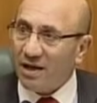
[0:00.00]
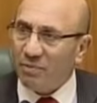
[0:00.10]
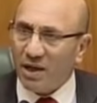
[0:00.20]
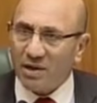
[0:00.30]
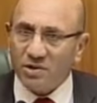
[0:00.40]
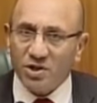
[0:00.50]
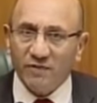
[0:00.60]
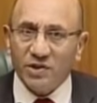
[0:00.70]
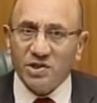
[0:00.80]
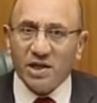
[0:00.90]
that about
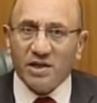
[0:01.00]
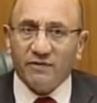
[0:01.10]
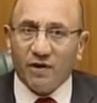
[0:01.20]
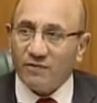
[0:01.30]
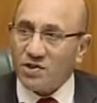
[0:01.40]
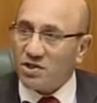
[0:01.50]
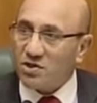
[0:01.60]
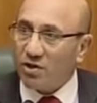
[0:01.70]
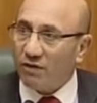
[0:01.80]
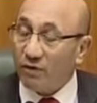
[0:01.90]
chief executive
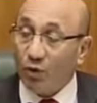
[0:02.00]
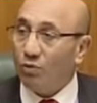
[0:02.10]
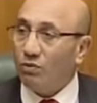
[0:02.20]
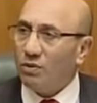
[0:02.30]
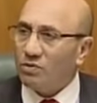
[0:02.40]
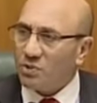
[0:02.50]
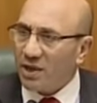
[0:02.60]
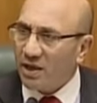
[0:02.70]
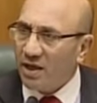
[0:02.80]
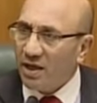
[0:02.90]
officers of, oh, what was
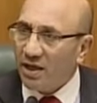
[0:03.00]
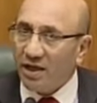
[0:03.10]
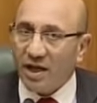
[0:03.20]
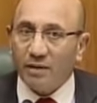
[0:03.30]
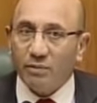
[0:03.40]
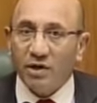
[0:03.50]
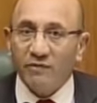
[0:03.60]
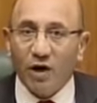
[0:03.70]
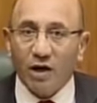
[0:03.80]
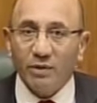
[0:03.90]
one? Canterbury,
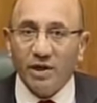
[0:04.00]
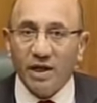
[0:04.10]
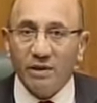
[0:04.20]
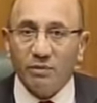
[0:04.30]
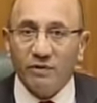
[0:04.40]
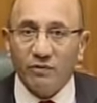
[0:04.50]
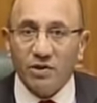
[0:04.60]
Environment Canterbury,